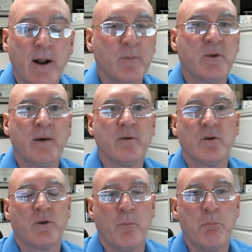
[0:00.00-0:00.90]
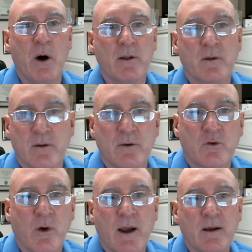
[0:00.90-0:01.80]
And I'm saving just a bundle and
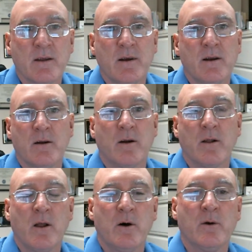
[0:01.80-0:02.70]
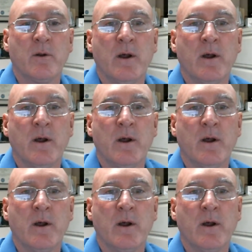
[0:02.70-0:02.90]
dry cleaning on alone.